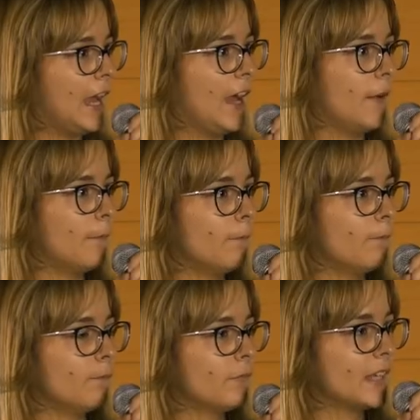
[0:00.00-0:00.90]

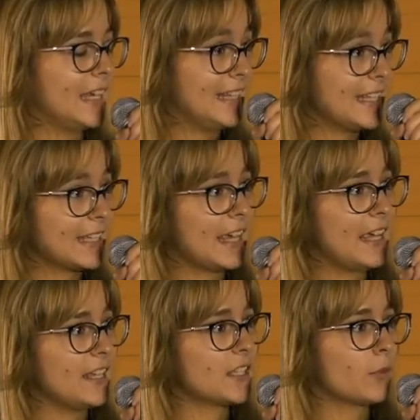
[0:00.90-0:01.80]
in this
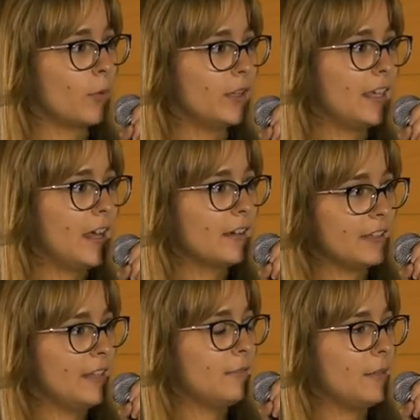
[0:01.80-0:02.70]
case, when
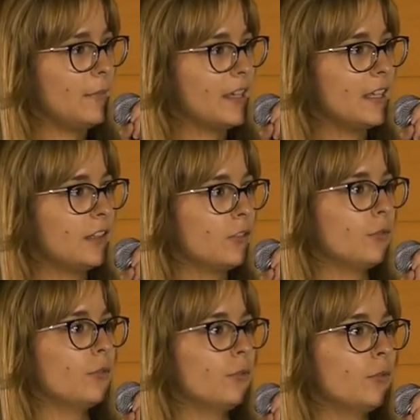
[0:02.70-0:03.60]
they make it
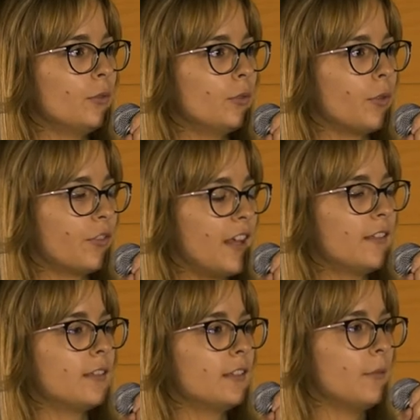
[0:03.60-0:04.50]
to
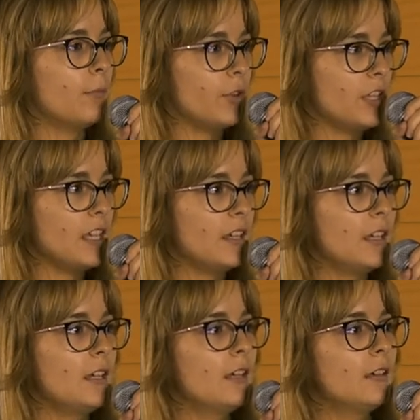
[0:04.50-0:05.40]
threaten the employee
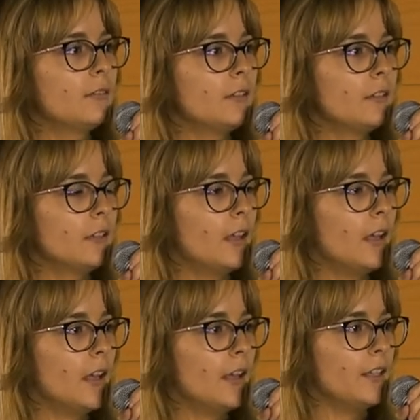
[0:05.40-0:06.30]

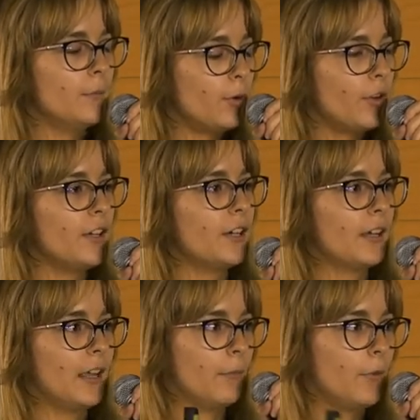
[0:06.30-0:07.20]
and the
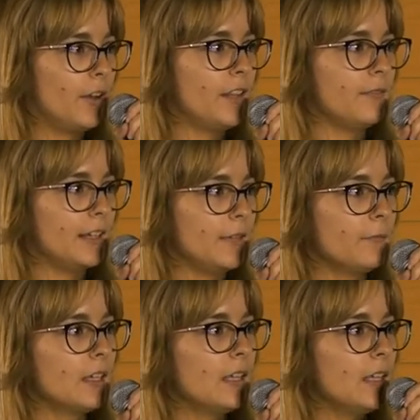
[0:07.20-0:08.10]
employer credibly,
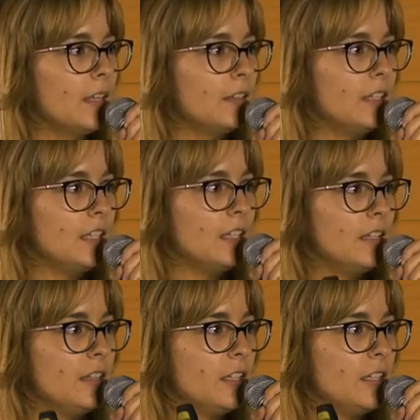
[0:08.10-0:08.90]
the